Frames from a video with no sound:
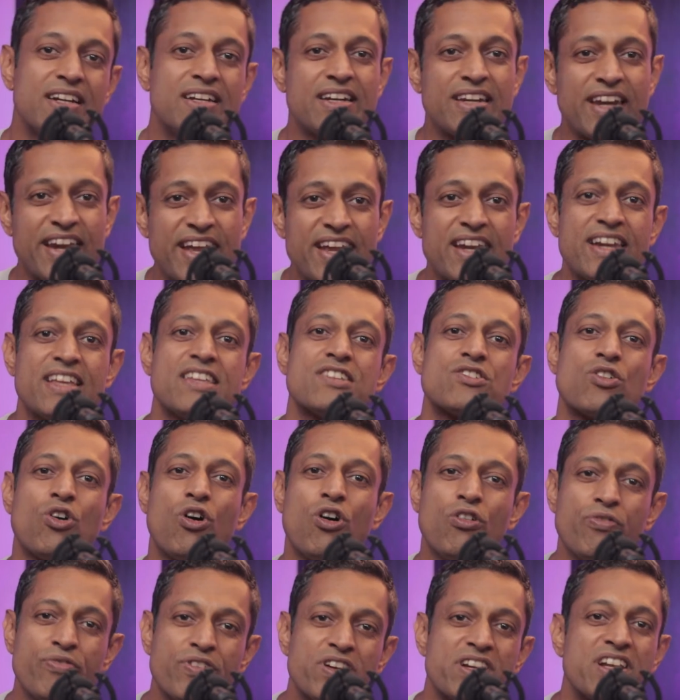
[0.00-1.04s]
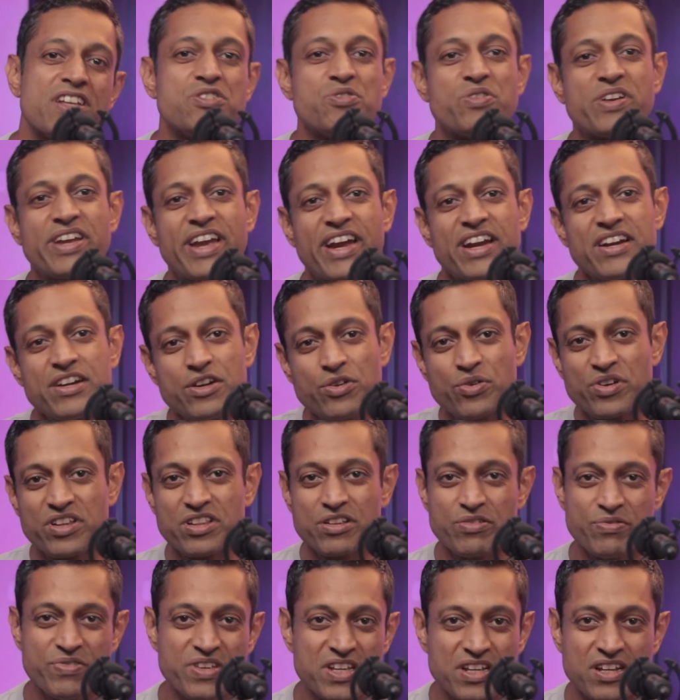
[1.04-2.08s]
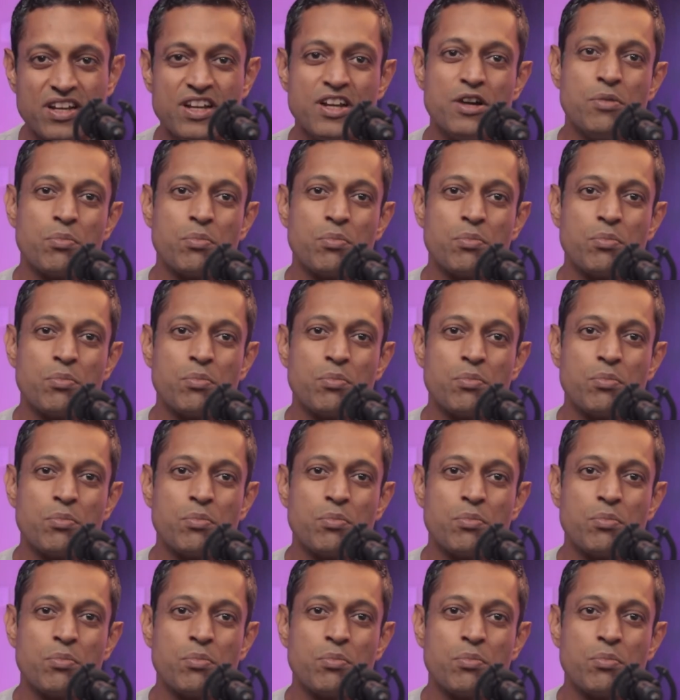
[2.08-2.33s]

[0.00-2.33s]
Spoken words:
train as often as you can during the week,